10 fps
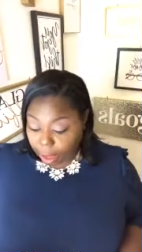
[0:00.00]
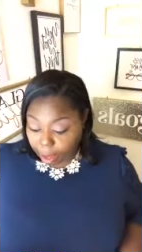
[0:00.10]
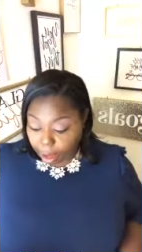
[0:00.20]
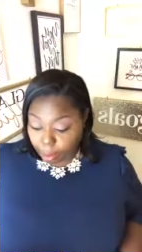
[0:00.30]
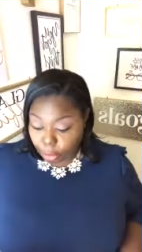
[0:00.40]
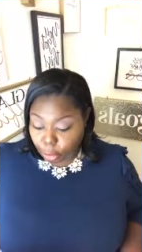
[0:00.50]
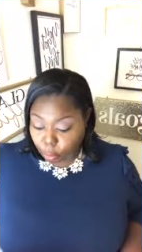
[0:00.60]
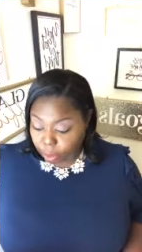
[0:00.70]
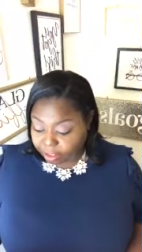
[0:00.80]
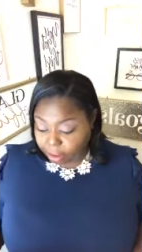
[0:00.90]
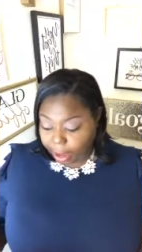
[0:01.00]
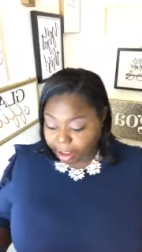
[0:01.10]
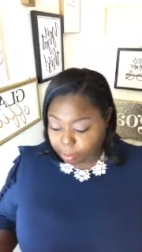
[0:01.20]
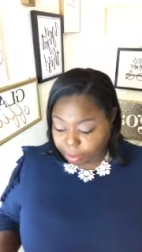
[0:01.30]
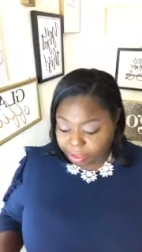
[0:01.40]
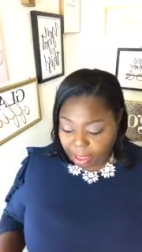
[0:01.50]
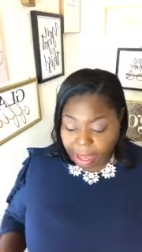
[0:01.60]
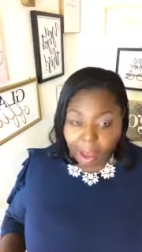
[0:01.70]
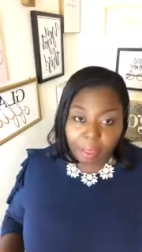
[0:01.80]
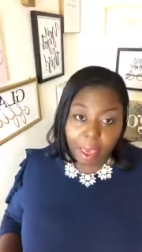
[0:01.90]
Um, you know, what's their expertise,
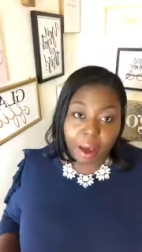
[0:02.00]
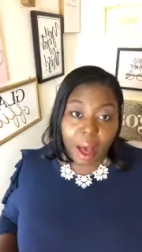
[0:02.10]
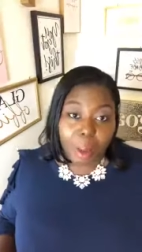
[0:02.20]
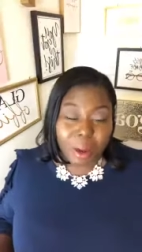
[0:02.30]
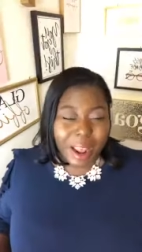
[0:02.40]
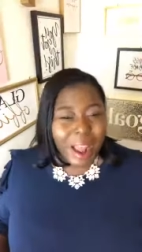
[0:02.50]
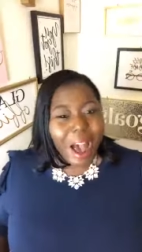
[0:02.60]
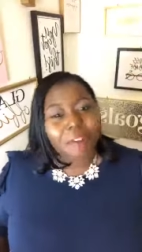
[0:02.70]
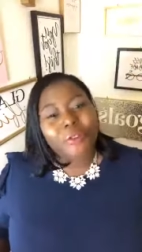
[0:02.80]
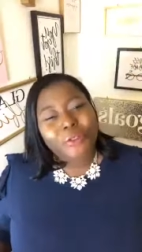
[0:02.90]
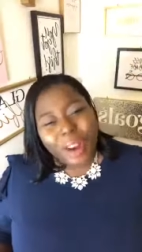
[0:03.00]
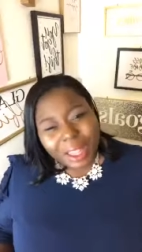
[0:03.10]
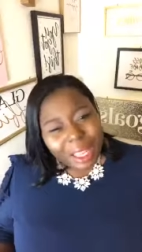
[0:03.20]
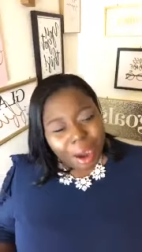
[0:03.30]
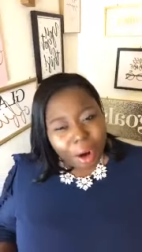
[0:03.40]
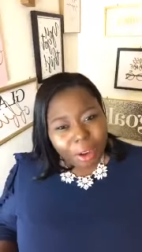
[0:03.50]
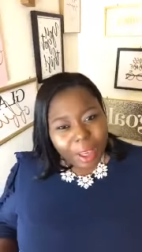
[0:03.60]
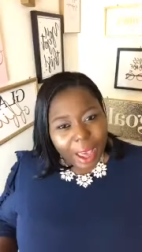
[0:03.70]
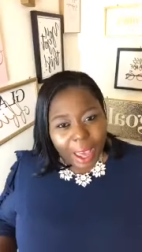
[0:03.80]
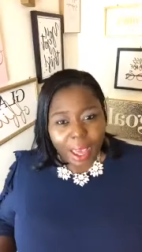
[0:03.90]
how they accommodate, how friendly are
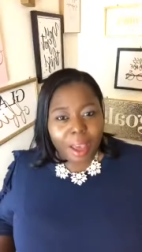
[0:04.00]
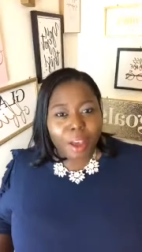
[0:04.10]
they?